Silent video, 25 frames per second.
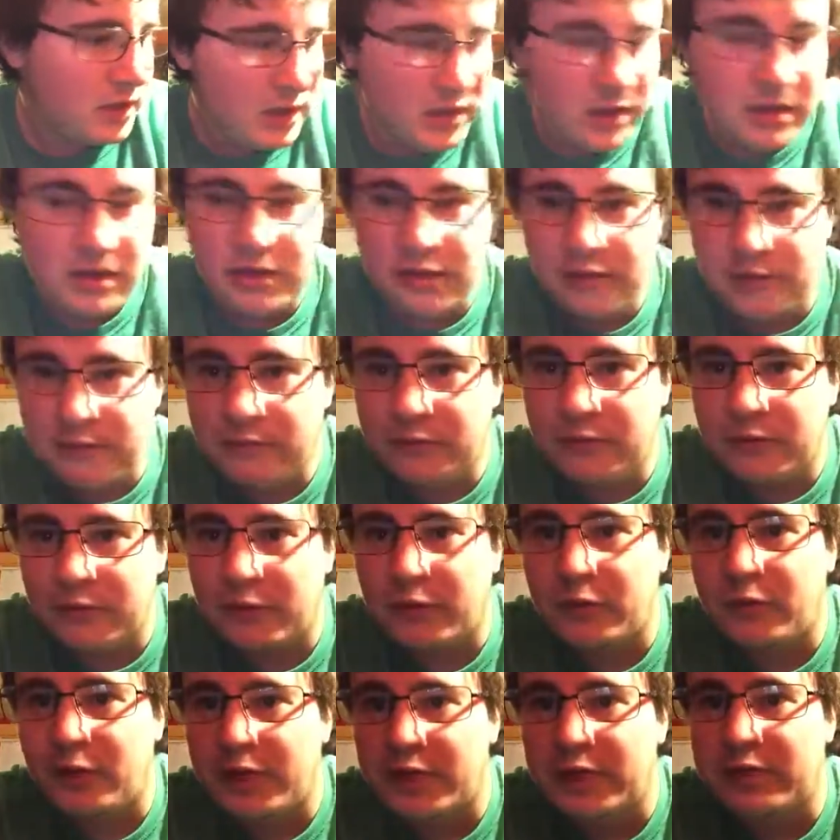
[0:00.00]
he lived for
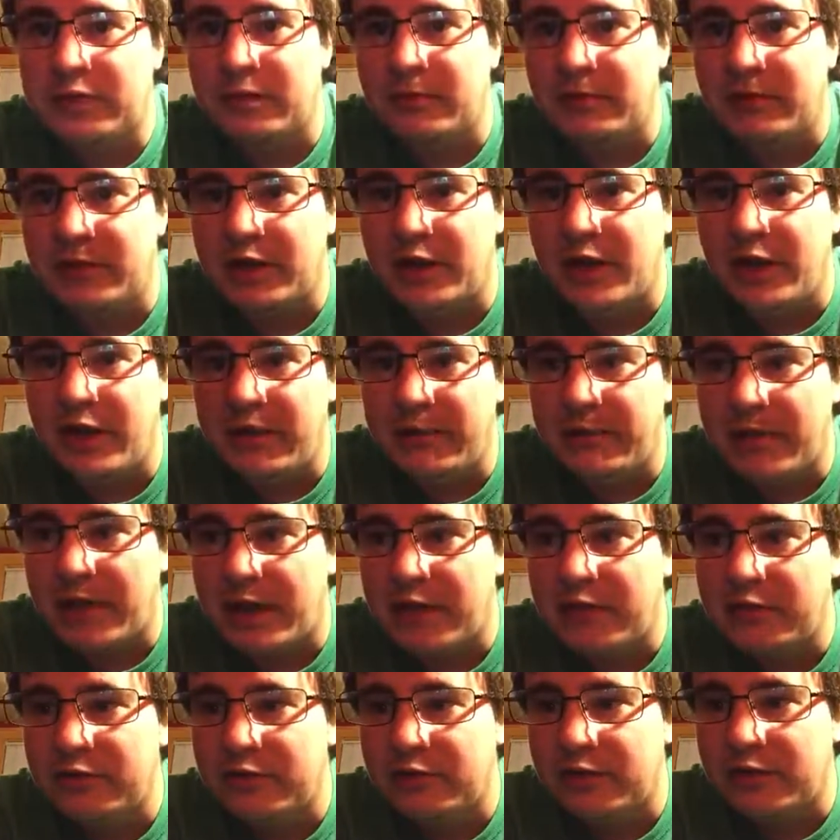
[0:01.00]
quite some time
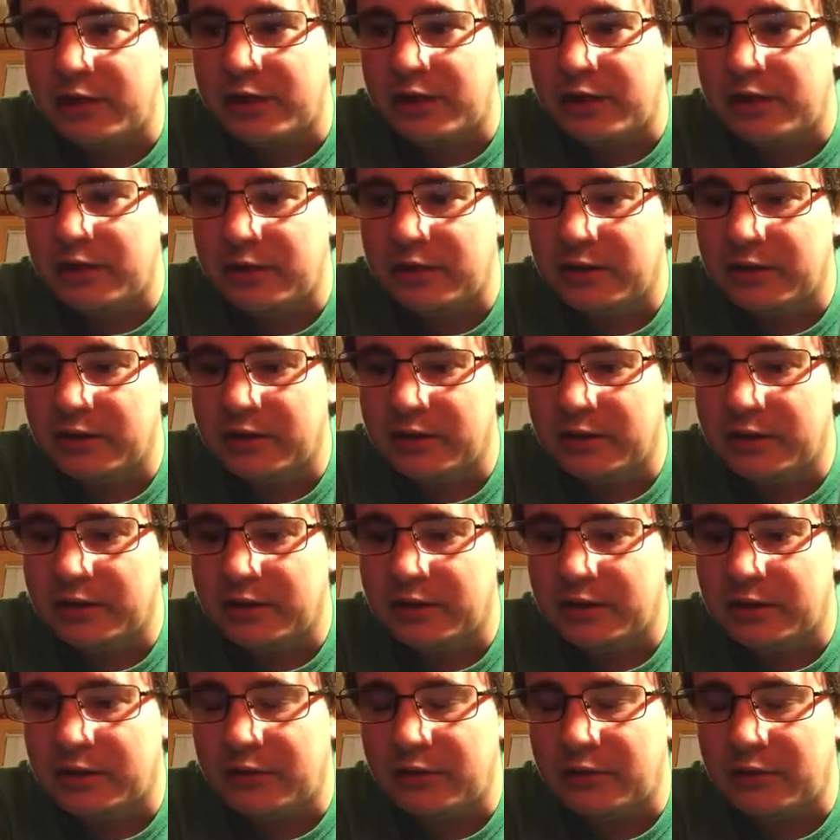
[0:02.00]
actually,
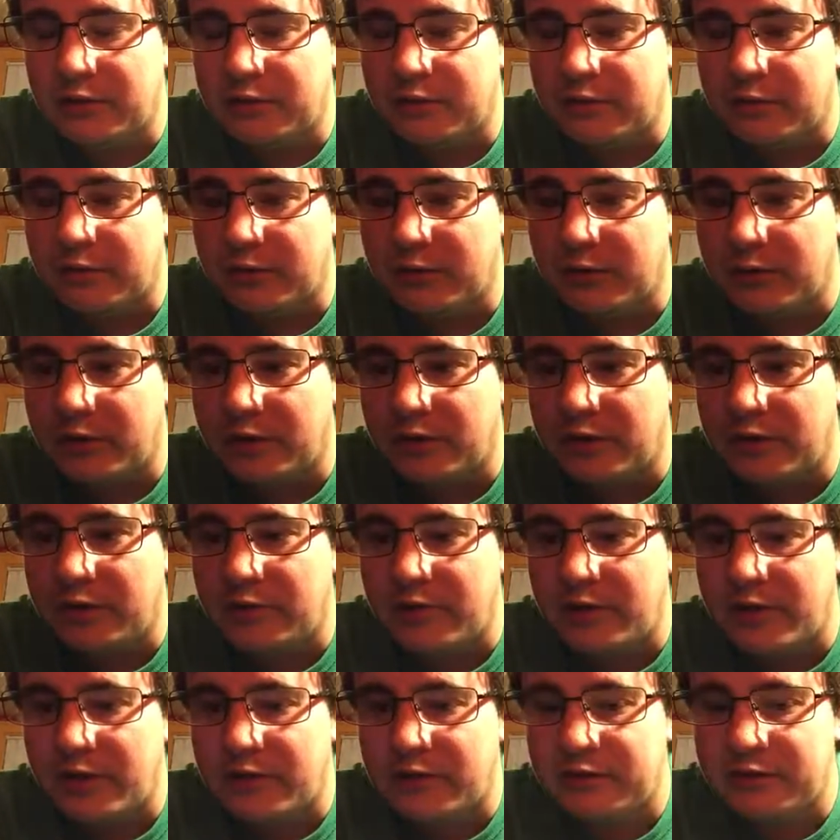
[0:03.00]
because we're in
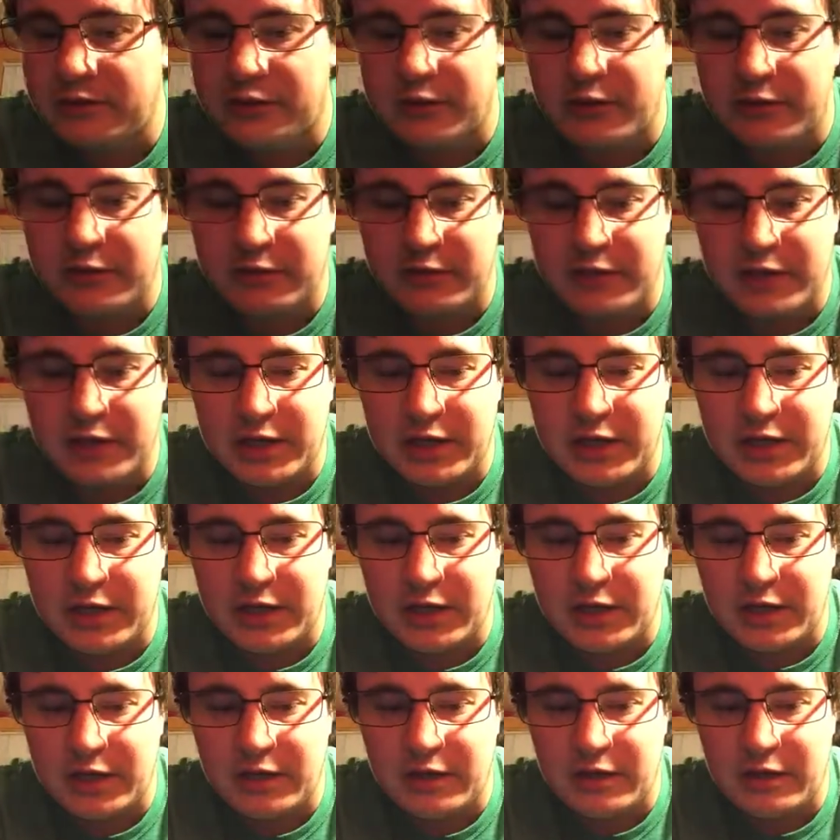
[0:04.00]

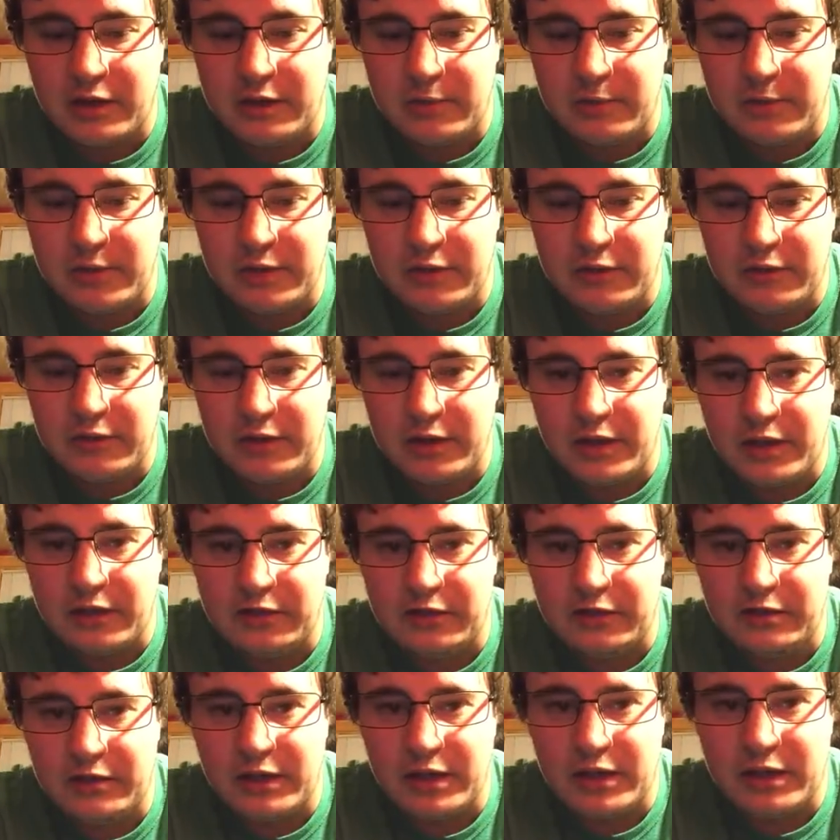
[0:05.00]
2017, I got him in
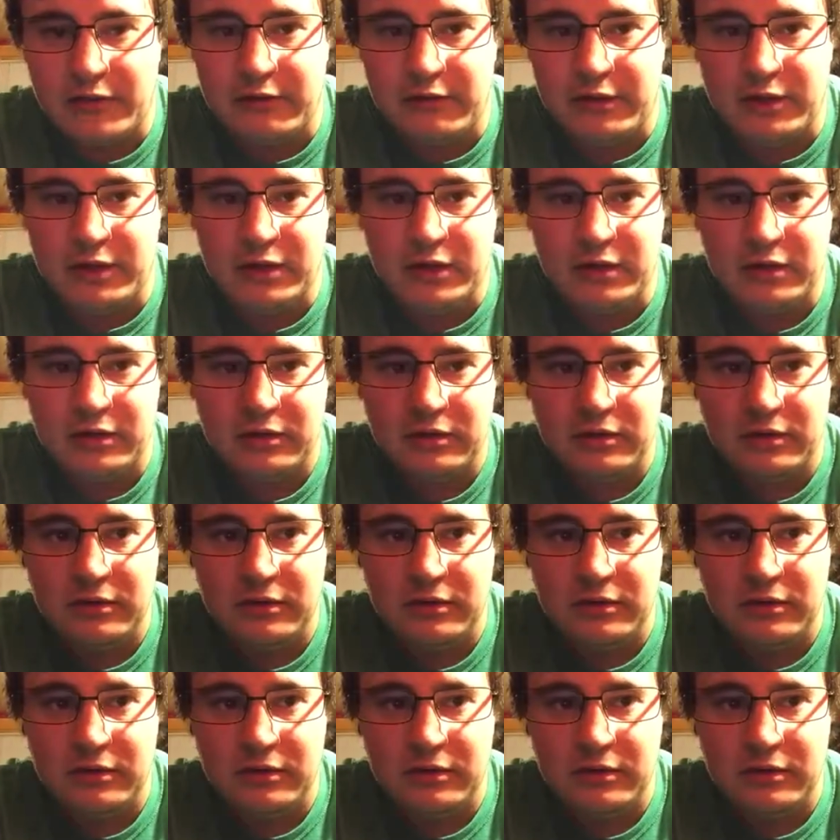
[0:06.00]
2011.